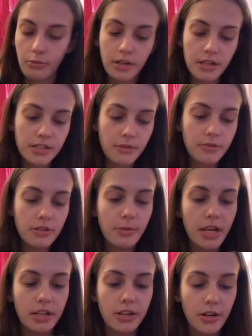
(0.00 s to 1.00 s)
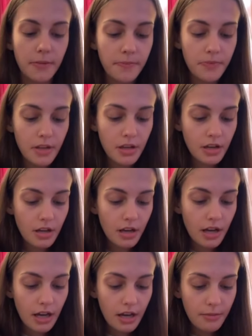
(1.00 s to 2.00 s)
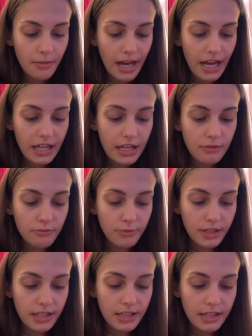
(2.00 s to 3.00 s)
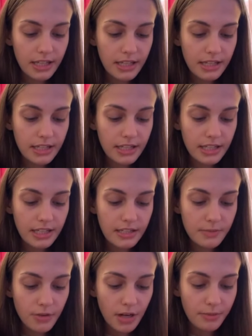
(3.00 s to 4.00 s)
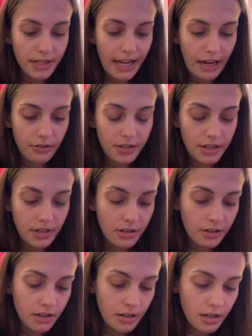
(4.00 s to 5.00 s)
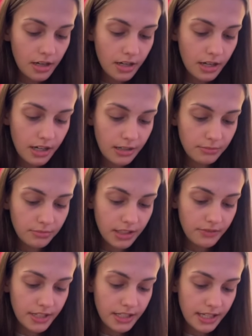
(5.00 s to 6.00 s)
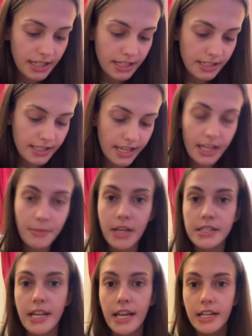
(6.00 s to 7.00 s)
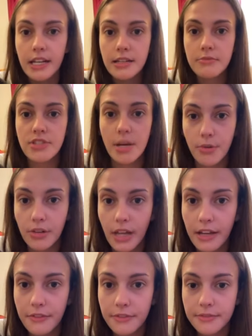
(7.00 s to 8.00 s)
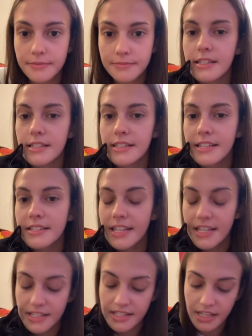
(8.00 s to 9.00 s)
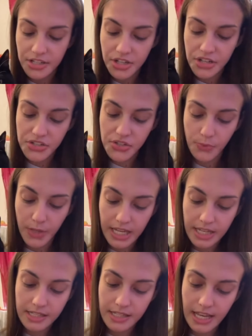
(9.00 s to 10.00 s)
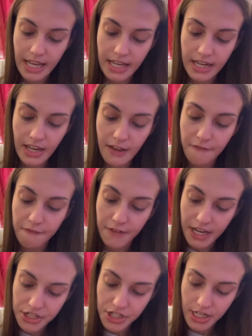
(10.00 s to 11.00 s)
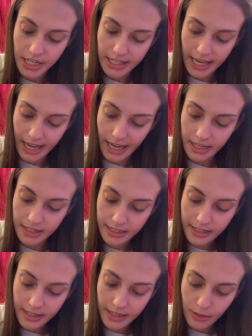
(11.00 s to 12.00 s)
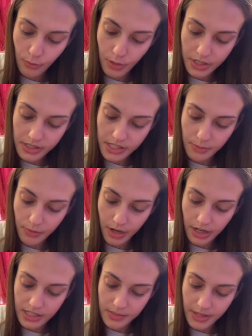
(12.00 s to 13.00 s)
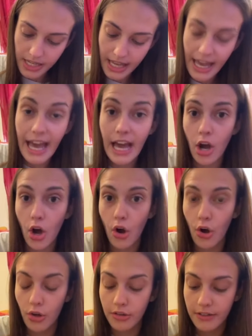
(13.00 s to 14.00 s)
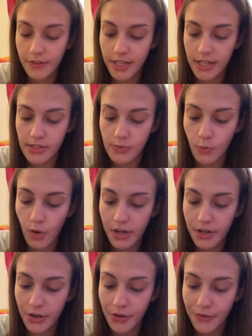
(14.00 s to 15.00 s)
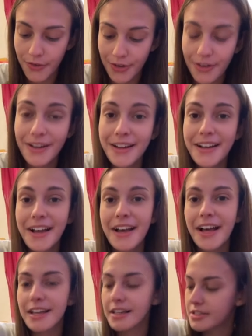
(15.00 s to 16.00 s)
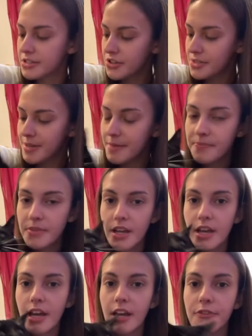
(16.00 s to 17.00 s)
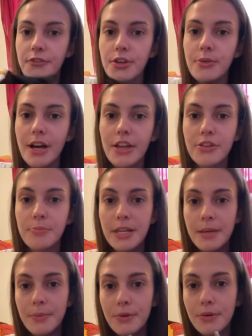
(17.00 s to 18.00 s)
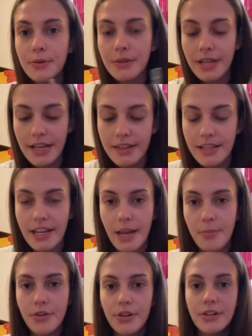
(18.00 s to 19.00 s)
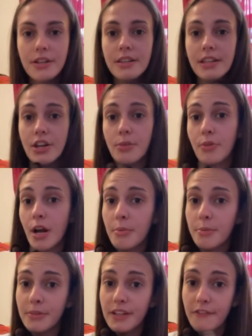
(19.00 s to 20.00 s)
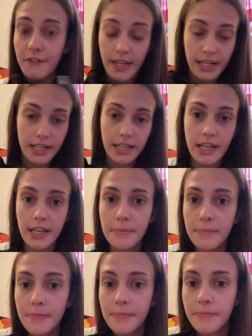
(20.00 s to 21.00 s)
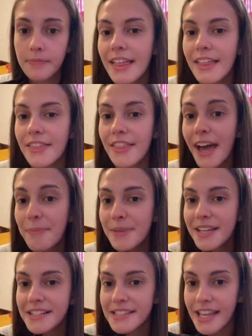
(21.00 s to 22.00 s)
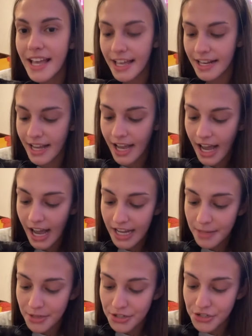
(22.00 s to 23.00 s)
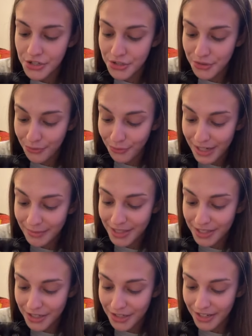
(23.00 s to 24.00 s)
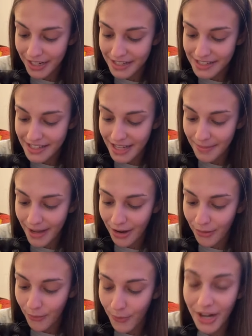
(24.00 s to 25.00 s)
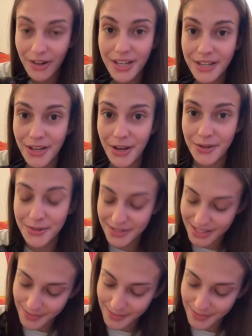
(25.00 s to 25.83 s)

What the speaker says: we're not done with your manicure. I really think he is probably out here living his Hannah Montana double life. Since he's such a sweet and affectionate cat, it wouldn't surprise me at all if he has won over, a few other people in the neighborhood that are probably feeding him. That being said, I am extremely curious about where he goes,